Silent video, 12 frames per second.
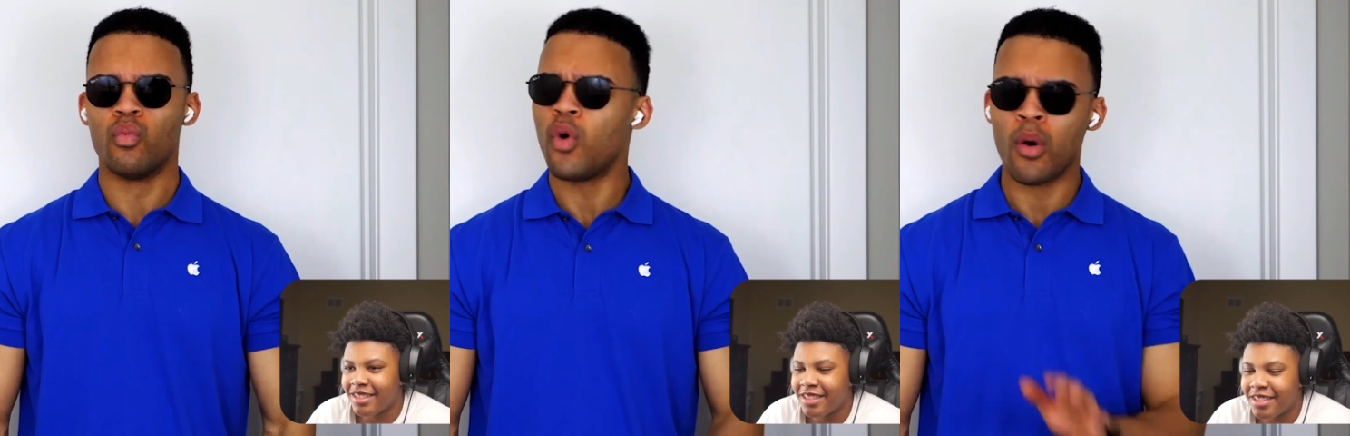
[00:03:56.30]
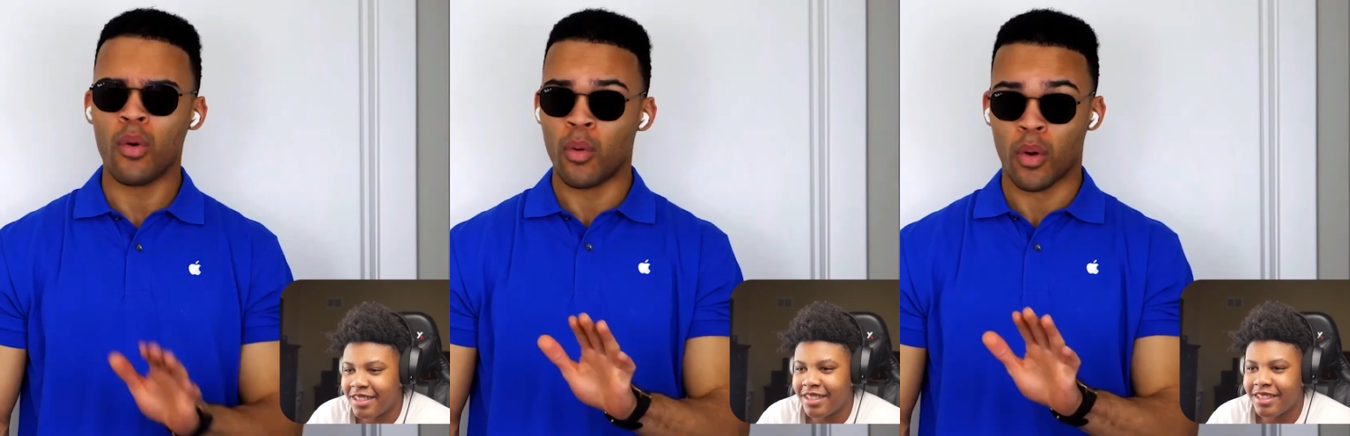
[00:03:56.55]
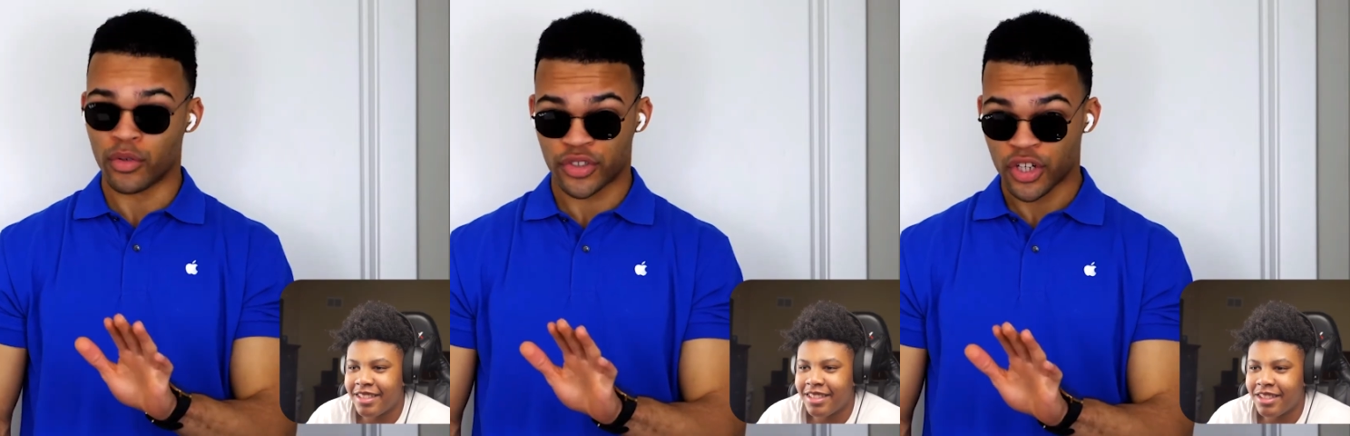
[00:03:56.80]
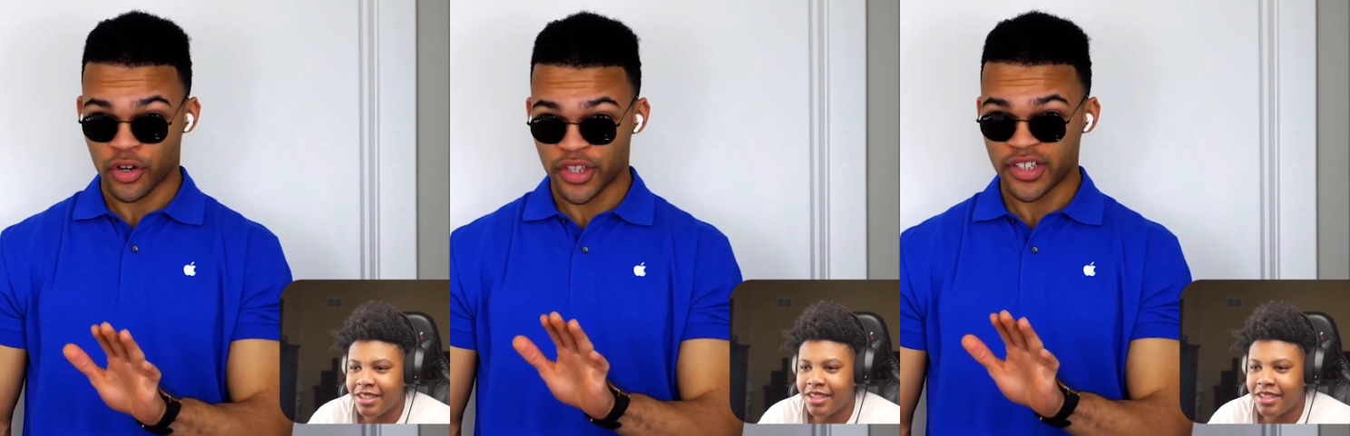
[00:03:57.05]
Speaker 1: Whoa, whoa, whoa,
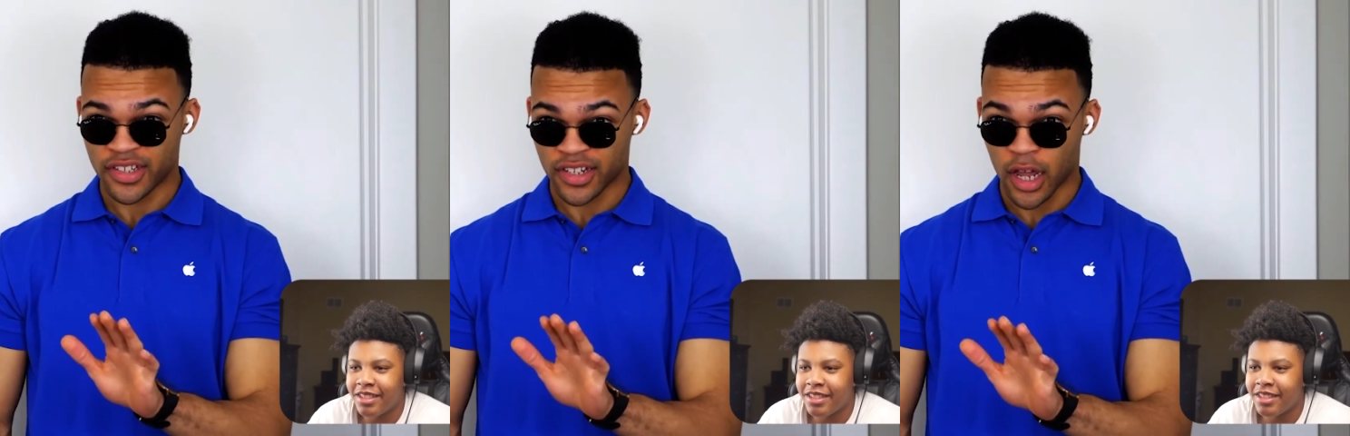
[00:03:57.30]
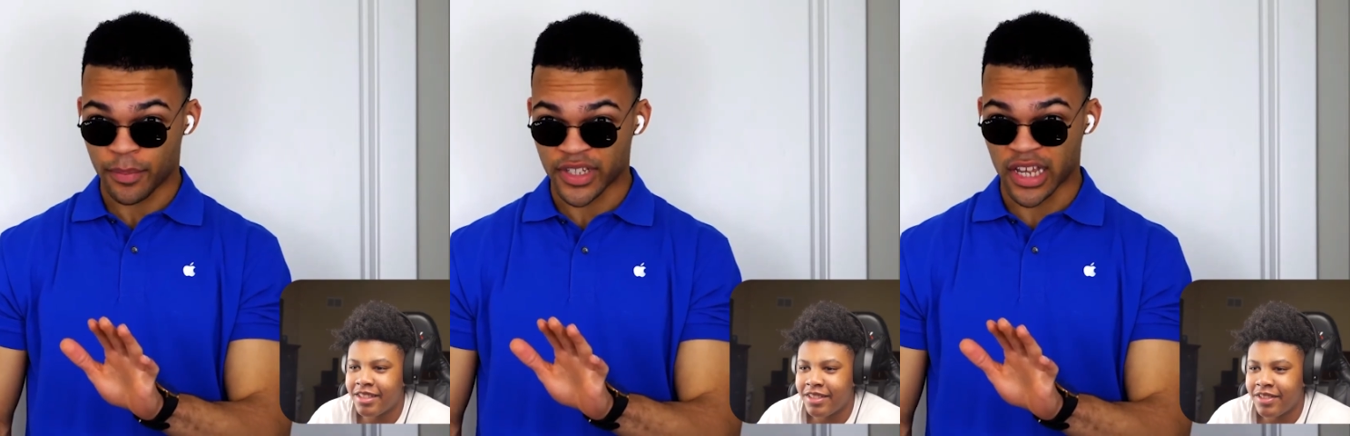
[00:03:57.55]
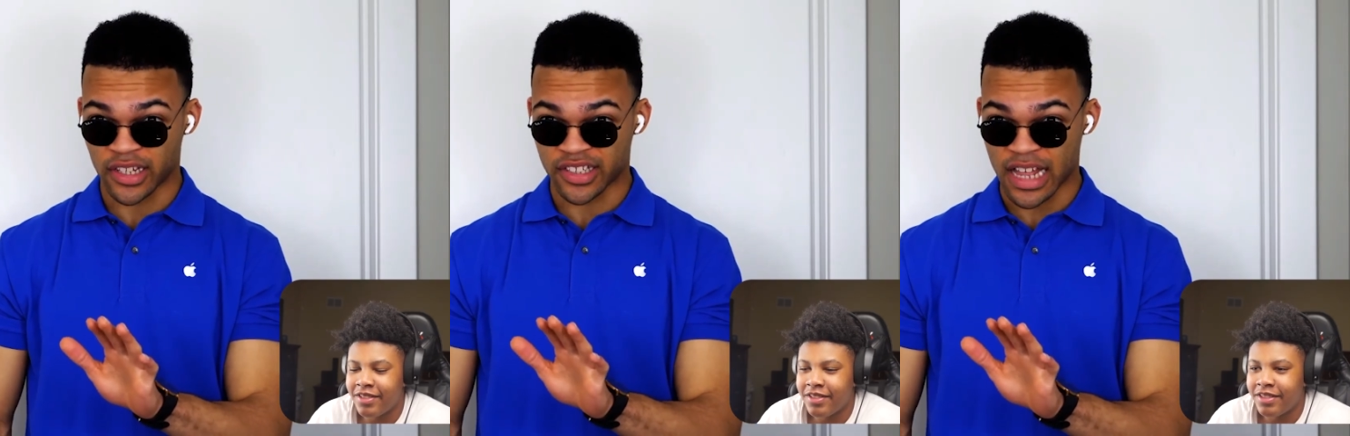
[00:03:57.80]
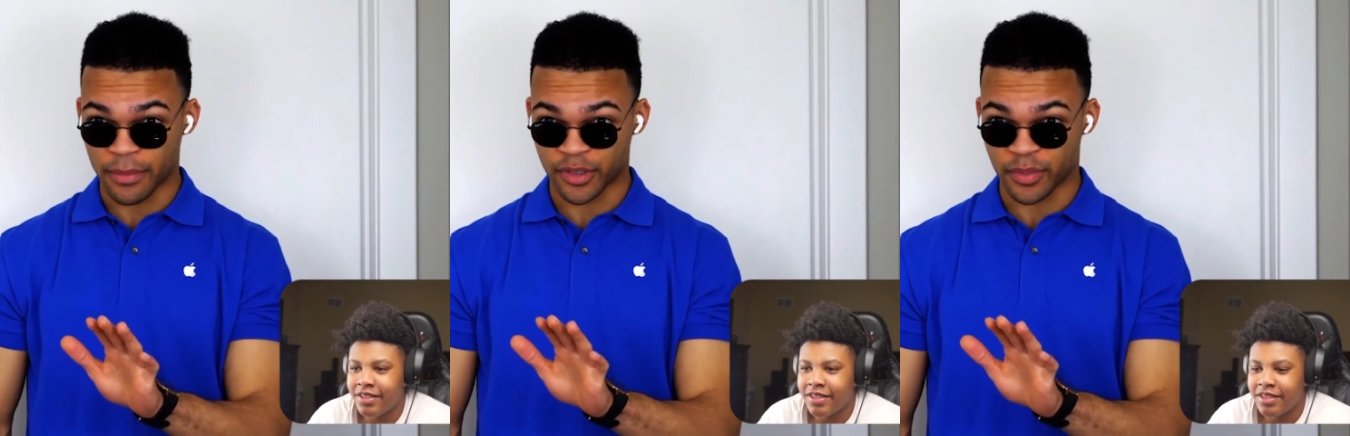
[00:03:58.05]
sir, this is an upscale
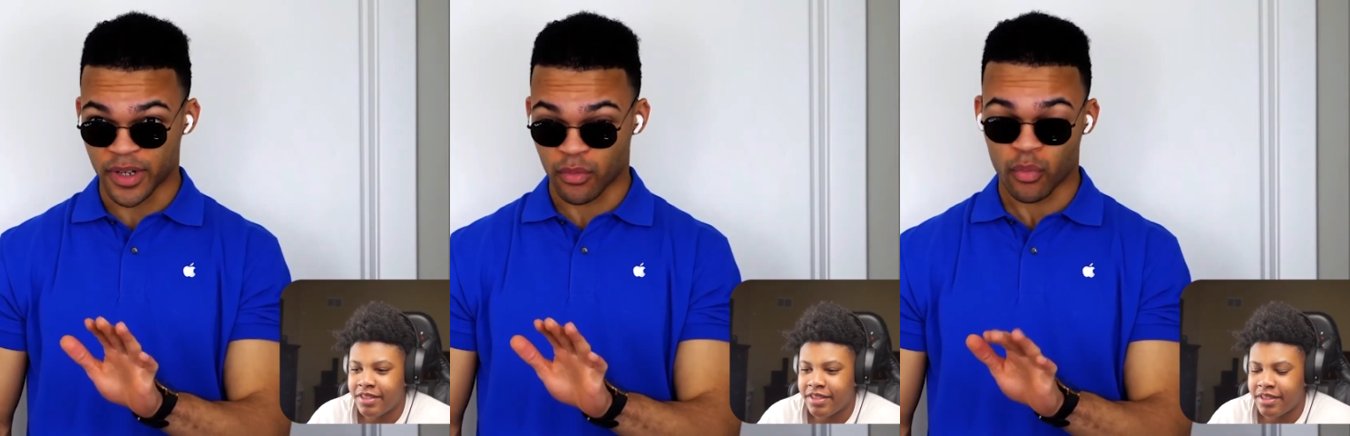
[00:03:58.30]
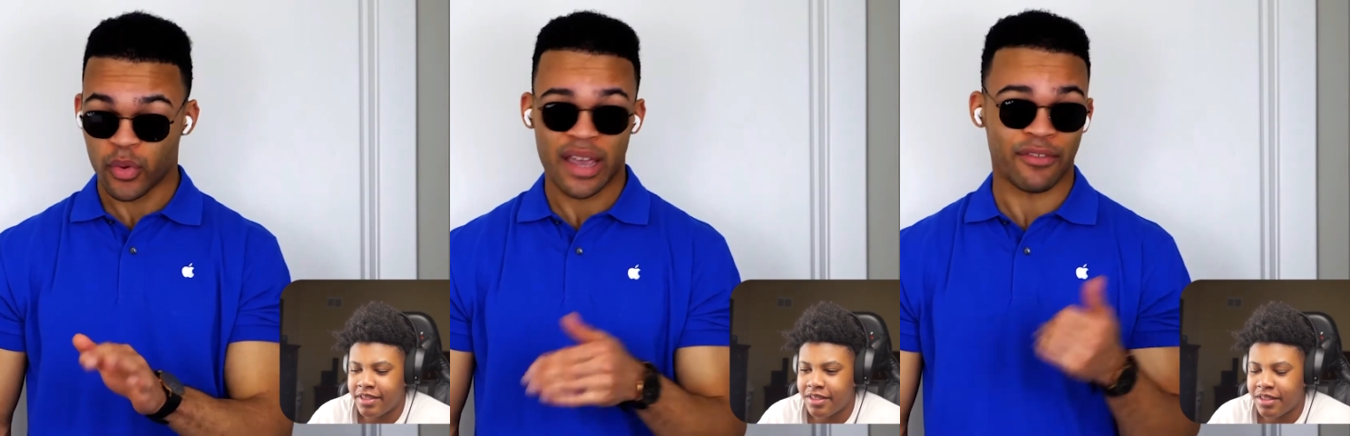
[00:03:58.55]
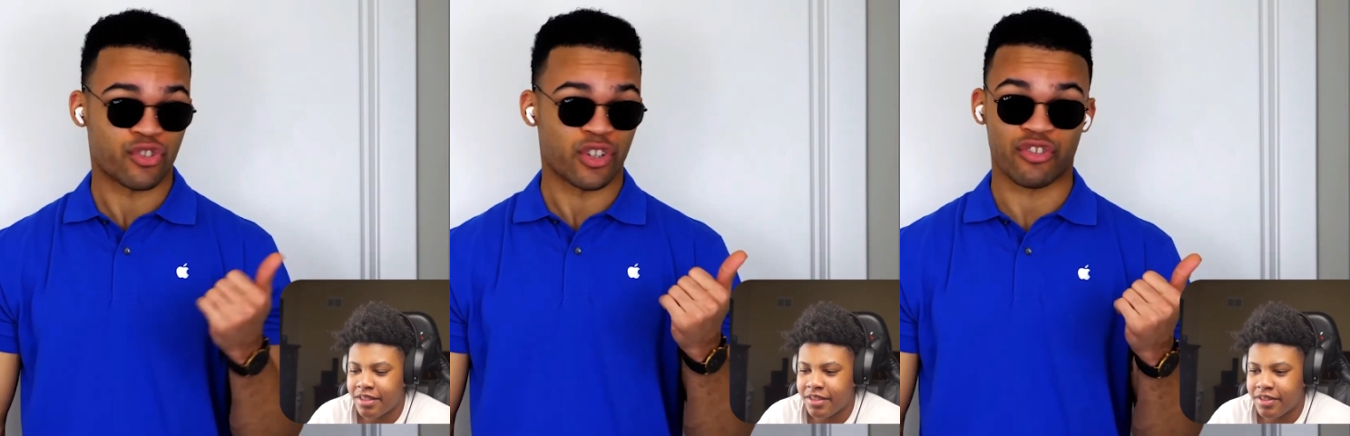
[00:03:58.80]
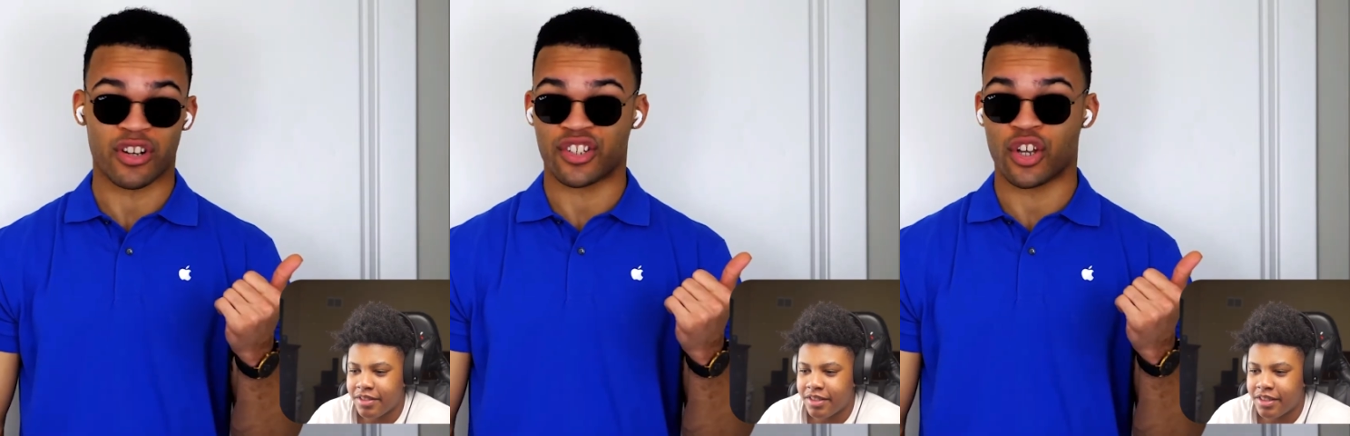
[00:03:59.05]
establishment. We have a strict
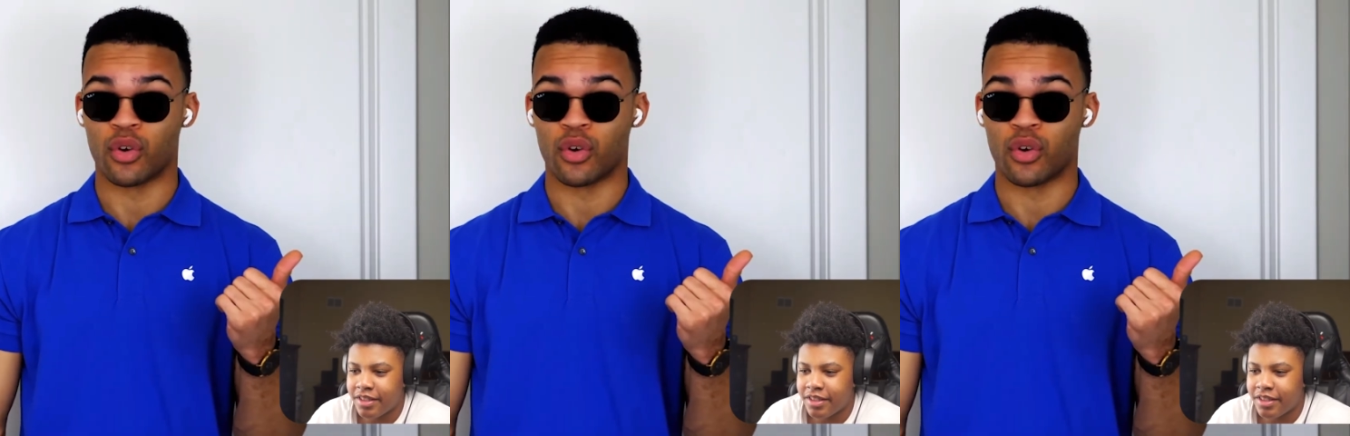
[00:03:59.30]
dress